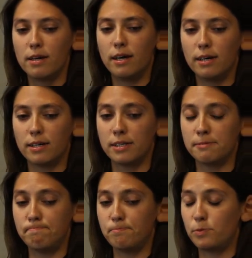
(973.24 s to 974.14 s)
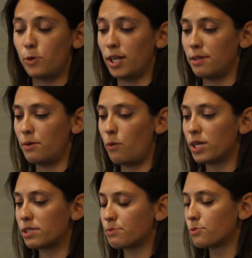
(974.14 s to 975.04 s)
well,
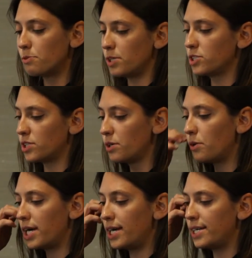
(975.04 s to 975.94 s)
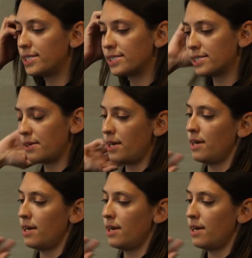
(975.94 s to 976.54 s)
what Room will do is